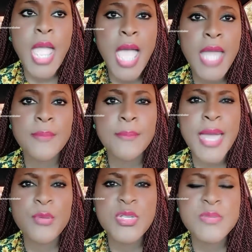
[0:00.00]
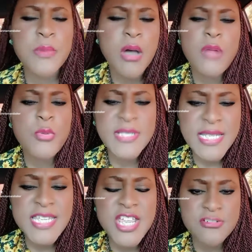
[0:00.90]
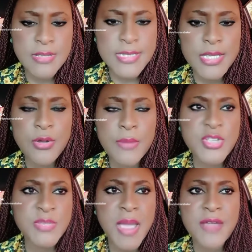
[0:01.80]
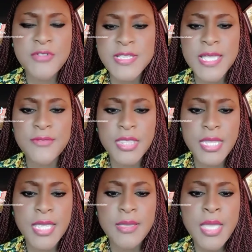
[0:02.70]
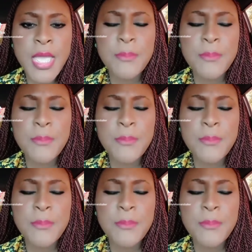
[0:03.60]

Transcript: And the man was almost in tears. You know, I'm just paraphrasing everything.